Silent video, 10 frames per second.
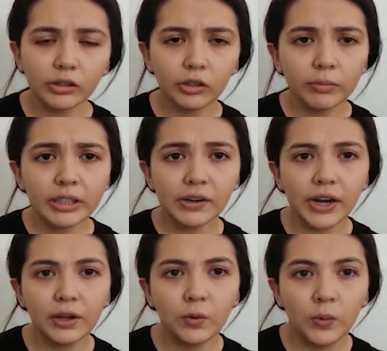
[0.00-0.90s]
Thomas
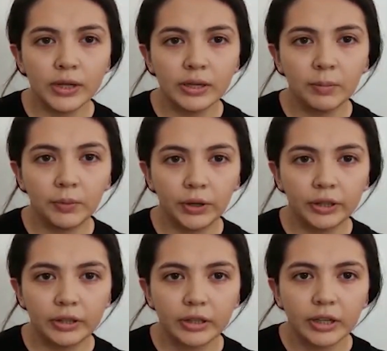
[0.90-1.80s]
Gray was a poet,
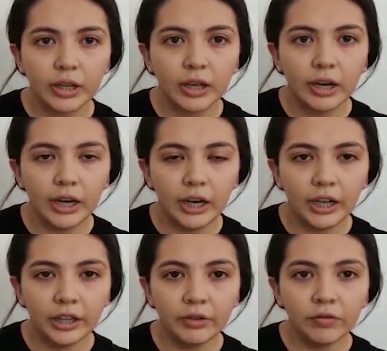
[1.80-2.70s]

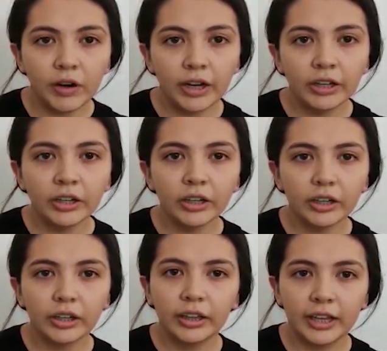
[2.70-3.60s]
letter writer,
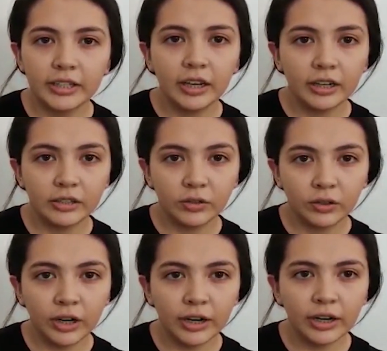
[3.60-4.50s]
classical
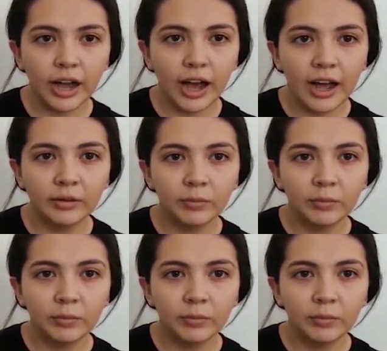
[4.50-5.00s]
scholar, and